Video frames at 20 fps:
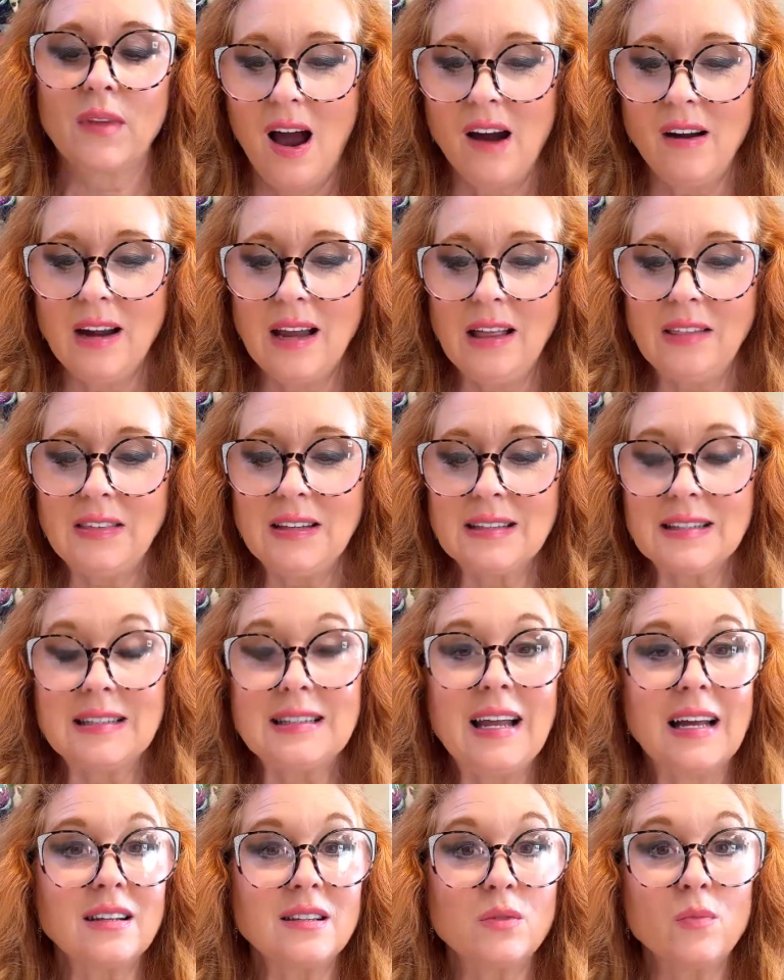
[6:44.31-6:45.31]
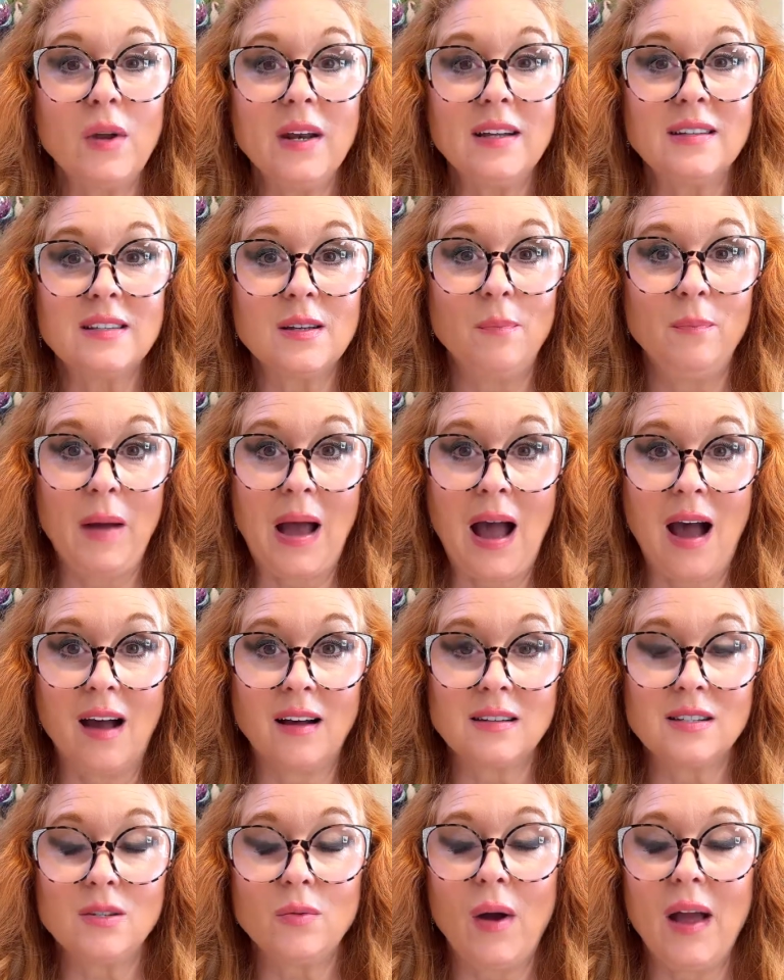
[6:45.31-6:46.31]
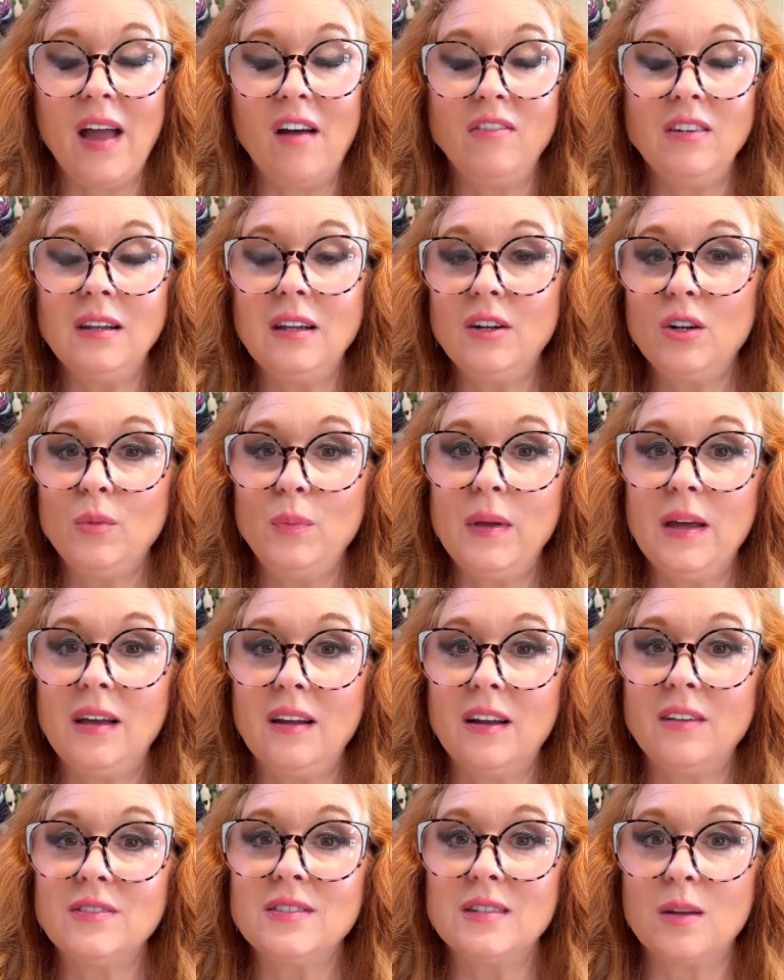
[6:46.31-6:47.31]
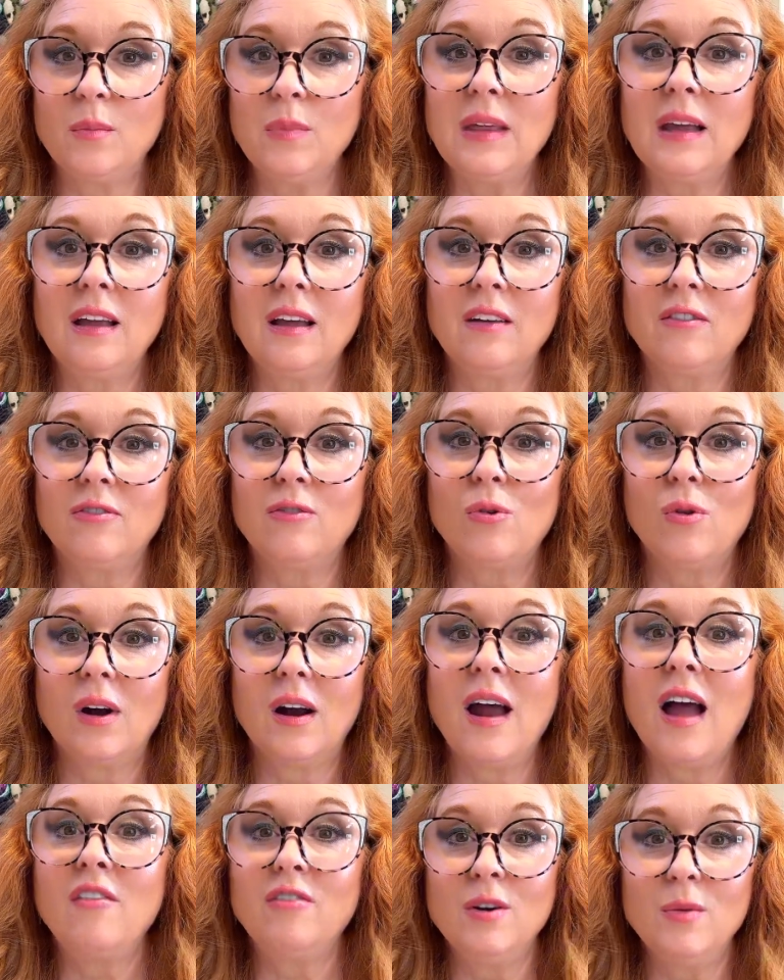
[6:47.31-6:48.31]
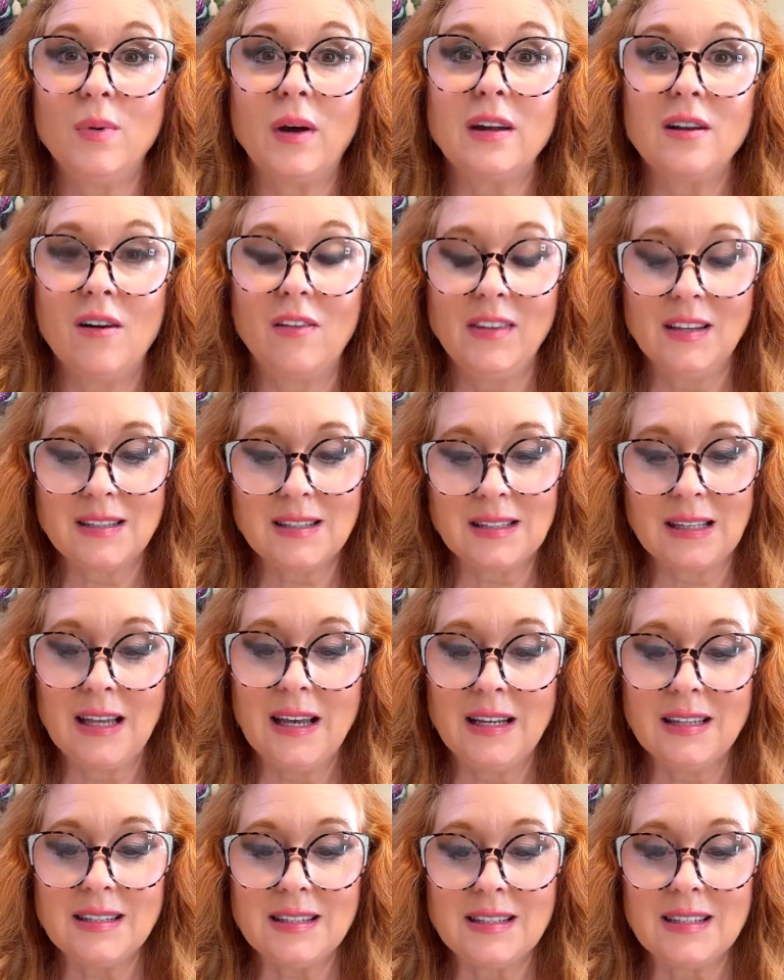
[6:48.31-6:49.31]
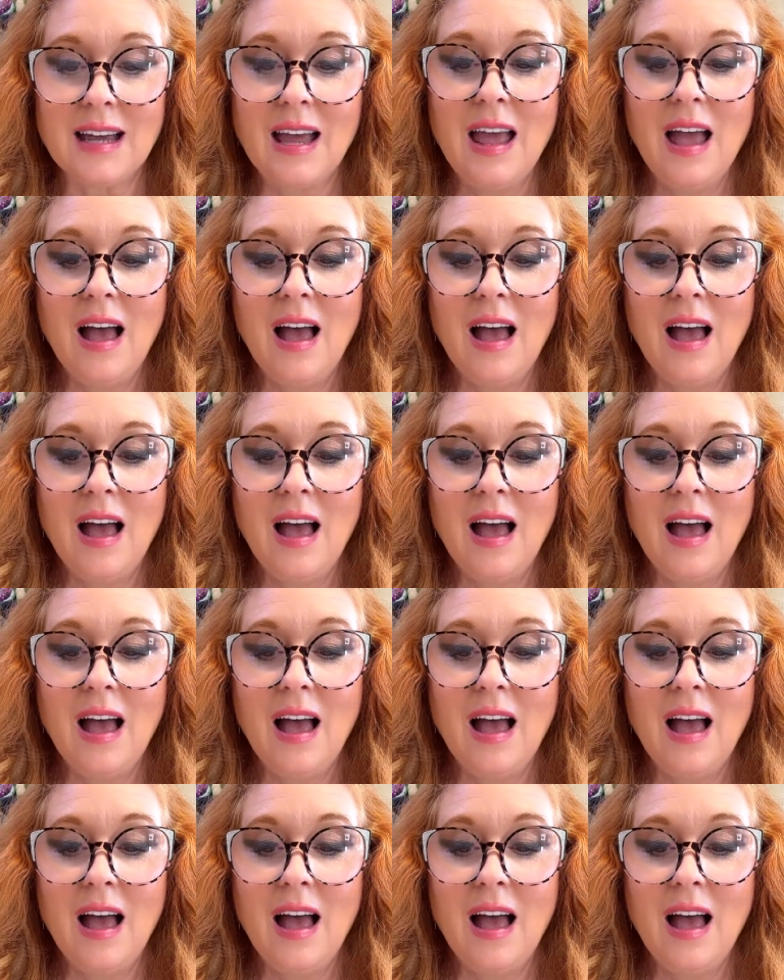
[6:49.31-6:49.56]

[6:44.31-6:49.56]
All right, this next one is a bag. So I have a little bit of something for everybody on this list.